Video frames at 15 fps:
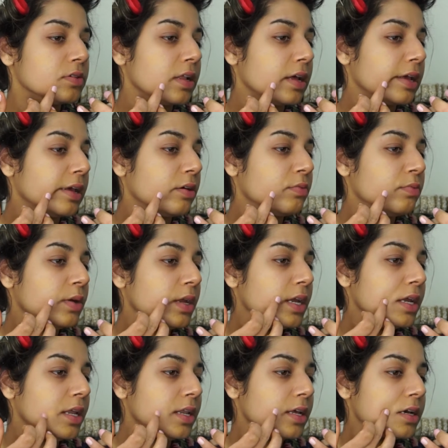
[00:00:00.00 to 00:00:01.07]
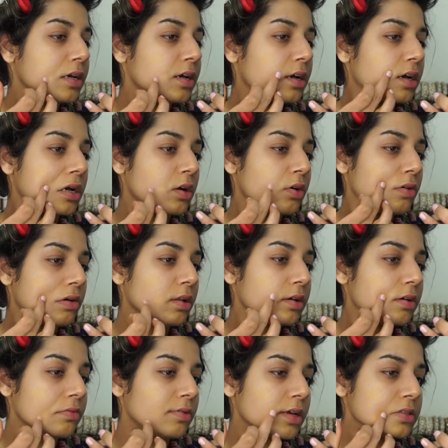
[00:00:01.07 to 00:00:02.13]
like green color
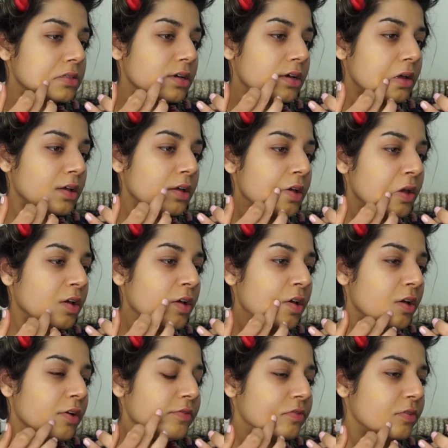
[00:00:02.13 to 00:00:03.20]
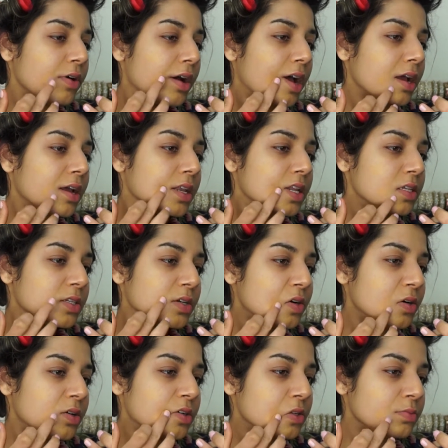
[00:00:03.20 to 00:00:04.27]
corrector for acne
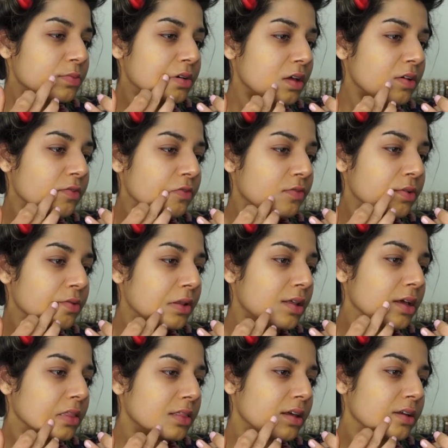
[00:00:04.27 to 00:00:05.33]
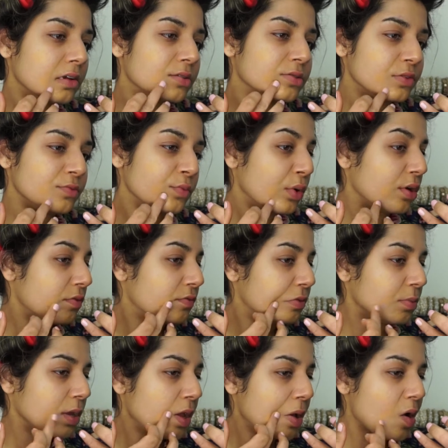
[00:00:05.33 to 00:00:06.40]
scars, but I feel like that doesn't work for
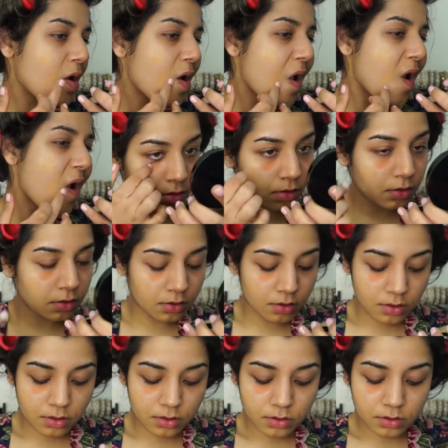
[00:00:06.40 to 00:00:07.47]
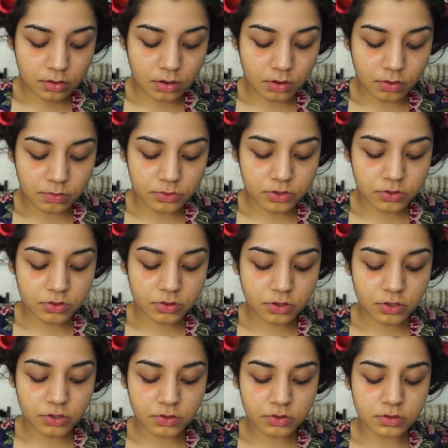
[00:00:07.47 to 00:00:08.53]
me. I'm just gonna
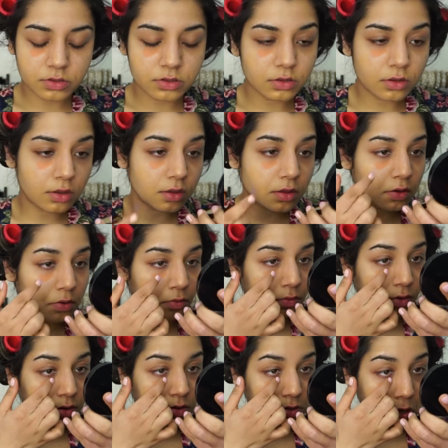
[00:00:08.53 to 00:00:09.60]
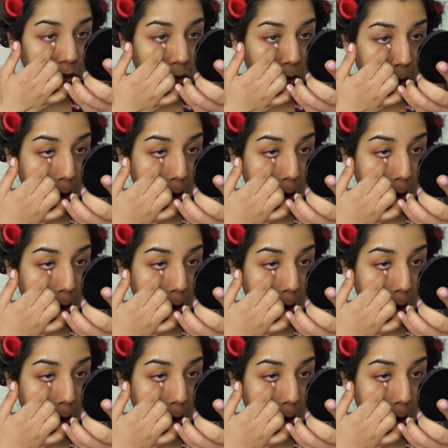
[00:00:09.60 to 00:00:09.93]
use the red shade